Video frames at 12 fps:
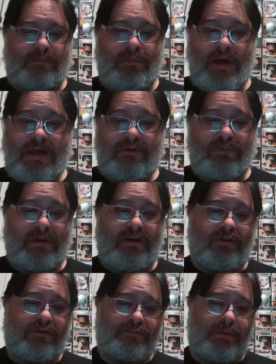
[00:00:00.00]
Mind
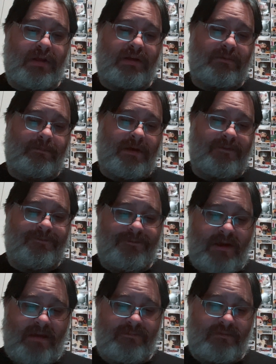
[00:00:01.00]
Reader is probably my
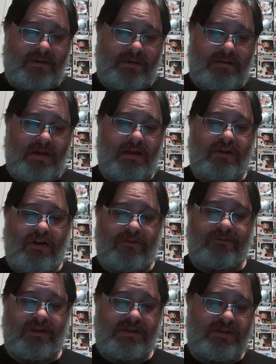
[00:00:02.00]
favorite. I
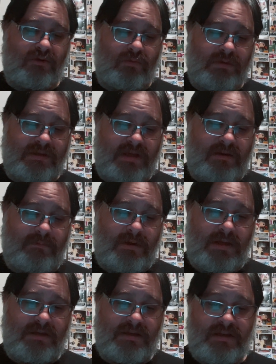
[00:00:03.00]
love listening to
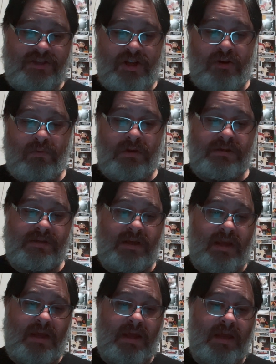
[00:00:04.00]
Resentment, Degenerates,
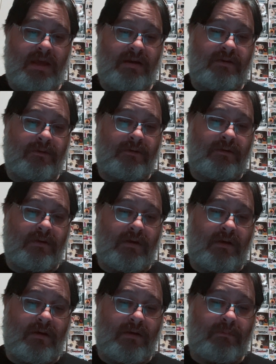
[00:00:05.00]
and
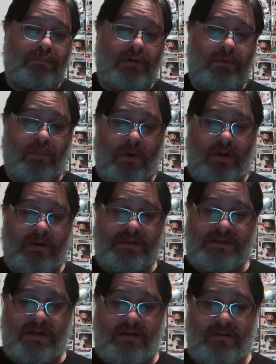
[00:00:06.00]
Brick Wall and
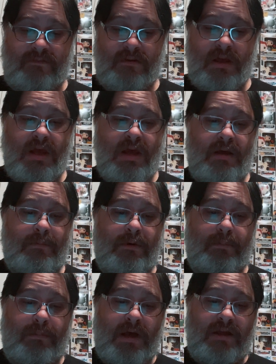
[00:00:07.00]
stuff.
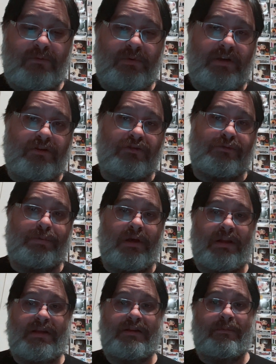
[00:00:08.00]
But Mind Reader is
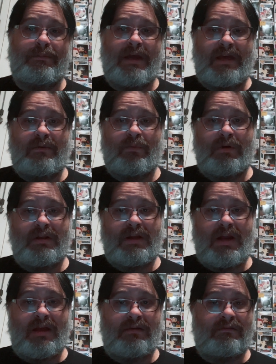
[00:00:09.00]
probably the main one
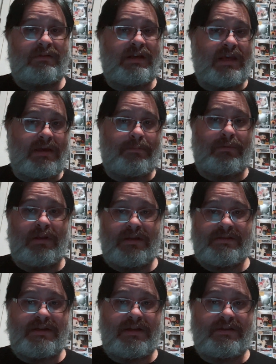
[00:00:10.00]
that I keep
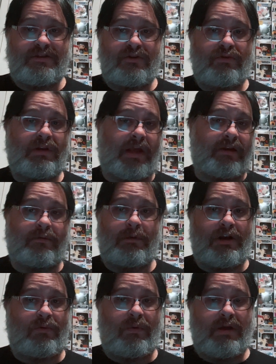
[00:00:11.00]
listening to, like, no
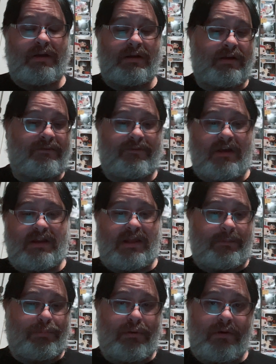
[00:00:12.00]
matter what. If I,
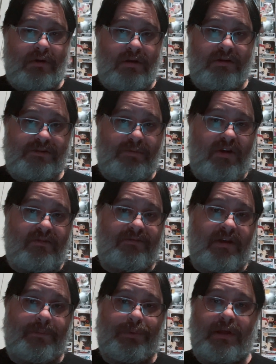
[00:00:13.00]
like, put it on a
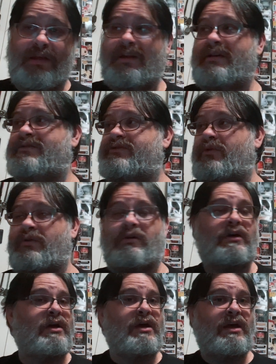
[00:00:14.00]
Spotify playlist, or
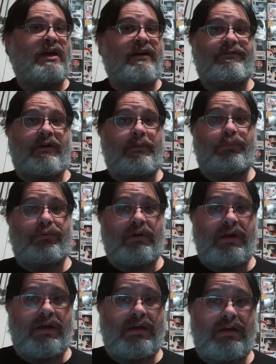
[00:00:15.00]
if I
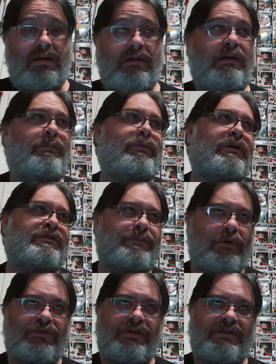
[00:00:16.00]
play, like, because
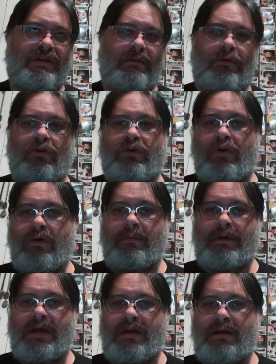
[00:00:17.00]
most of the time I'll go on
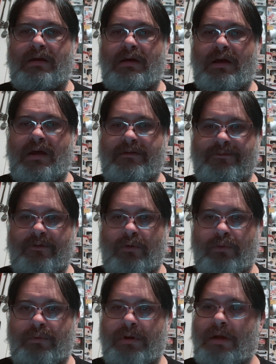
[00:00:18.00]
my
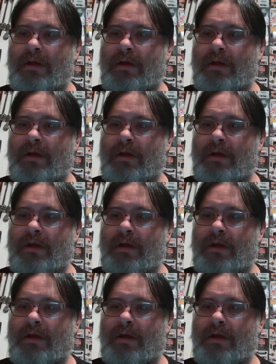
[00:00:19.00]
iPhone.